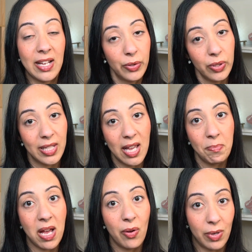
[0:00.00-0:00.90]
I do
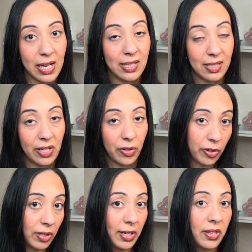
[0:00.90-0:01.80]
stand by what I said
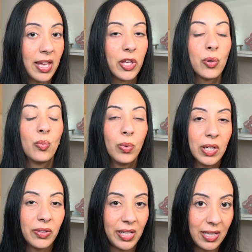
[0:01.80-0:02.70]
earlier, that you
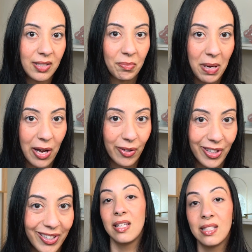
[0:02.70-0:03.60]
will need to powder.